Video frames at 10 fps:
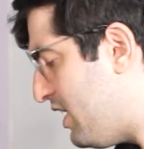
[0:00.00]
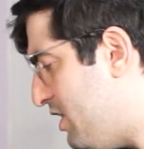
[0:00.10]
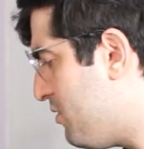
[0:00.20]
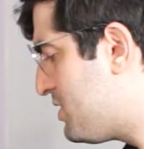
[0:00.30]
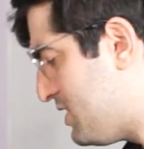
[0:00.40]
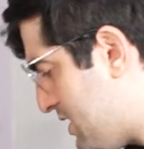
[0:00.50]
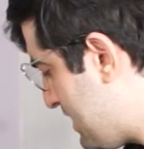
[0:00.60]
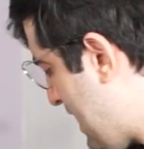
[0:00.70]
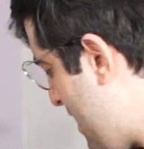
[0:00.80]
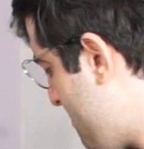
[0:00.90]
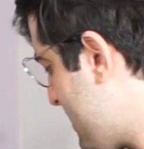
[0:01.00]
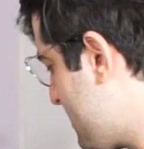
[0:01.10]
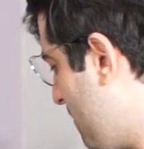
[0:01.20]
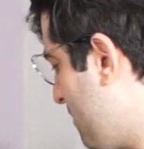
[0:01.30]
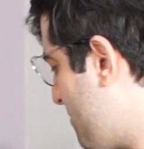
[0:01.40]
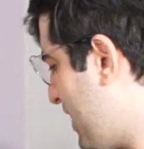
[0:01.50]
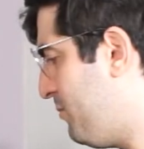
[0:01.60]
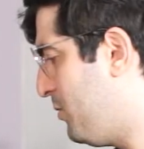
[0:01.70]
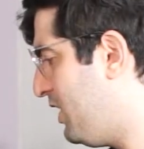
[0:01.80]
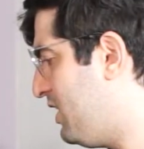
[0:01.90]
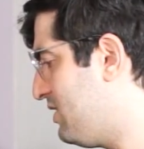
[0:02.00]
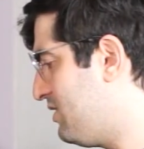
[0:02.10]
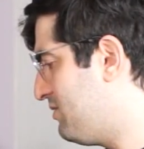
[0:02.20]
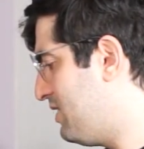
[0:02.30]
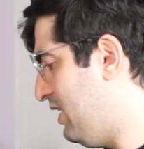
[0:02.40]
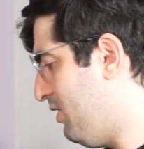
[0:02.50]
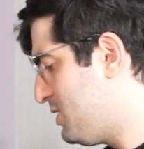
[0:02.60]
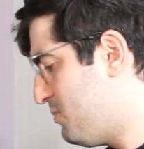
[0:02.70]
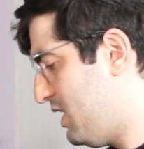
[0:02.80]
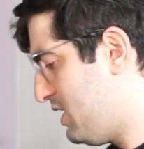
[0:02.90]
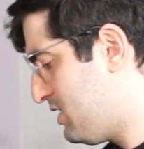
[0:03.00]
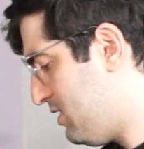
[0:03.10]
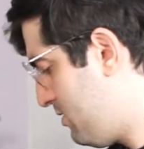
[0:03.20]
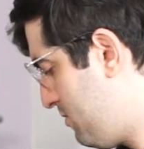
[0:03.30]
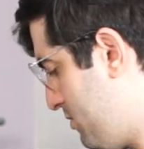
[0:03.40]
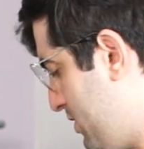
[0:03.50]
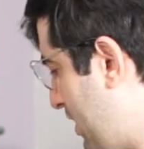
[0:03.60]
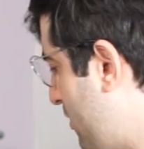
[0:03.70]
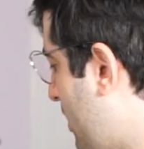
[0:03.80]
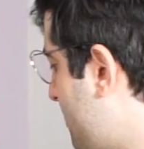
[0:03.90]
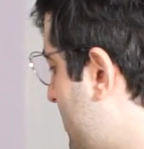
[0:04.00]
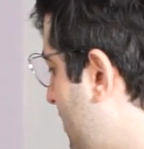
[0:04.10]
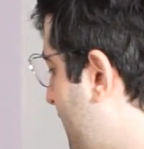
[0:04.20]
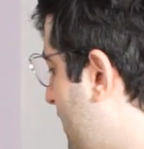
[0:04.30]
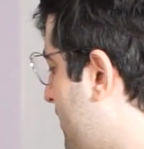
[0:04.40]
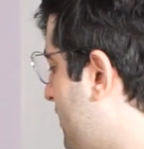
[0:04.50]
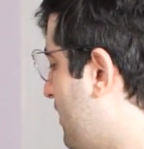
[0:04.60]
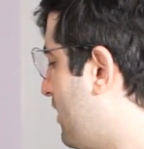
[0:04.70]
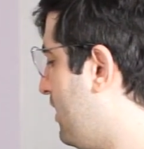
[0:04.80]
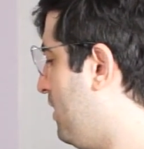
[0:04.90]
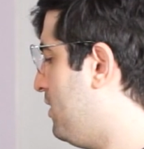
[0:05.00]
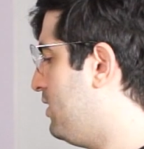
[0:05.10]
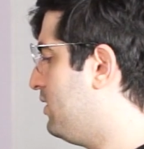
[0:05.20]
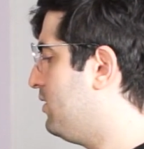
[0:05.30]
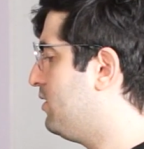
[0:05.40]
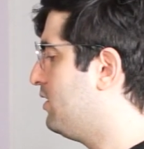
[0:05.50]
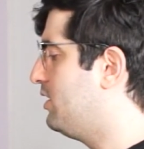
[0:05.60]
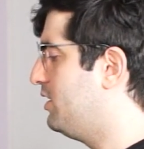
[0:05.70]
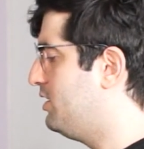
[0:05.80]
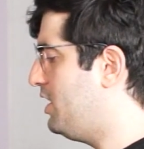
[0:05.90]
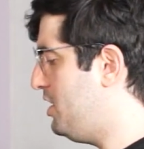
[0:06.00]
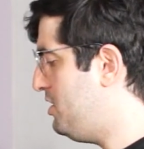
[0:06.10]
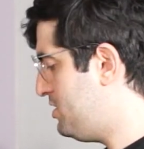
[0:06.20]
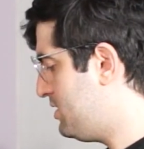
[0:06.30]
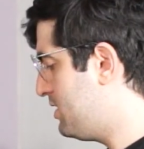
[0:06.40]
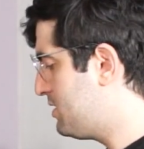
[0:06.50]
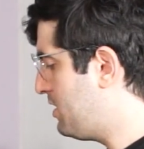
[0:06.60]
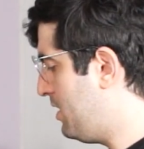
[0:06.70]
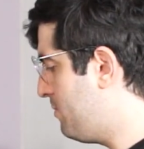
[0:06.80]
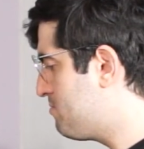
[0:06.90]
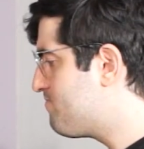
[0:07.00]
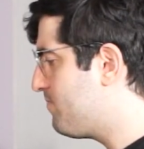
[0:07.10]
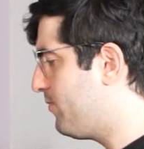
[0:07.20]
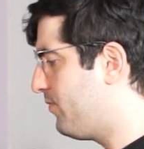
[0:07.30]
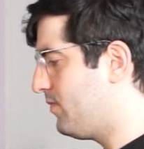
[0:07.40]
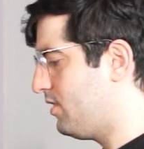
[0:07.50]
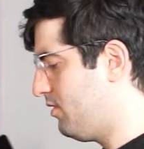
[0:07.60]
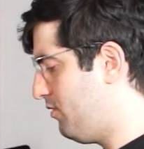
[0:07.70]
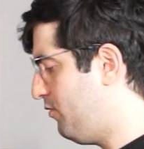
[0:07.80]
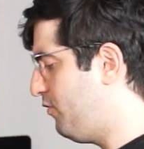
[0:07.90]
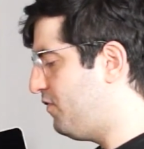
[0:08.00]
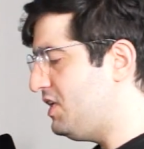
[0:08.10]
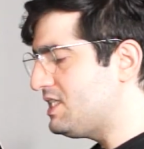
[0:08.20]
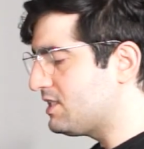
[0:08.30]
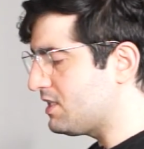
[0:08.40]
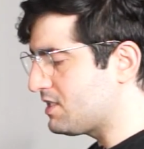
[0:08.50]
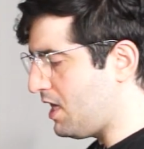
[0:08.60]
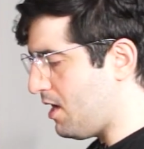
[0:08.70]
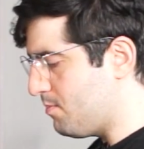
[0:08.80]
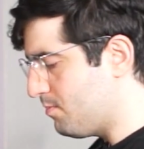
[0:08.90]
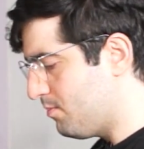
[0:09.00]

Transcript: looks the same as the old MacBook Air. The loudspeakers they look a bit different. The hinge is the same, feels the same.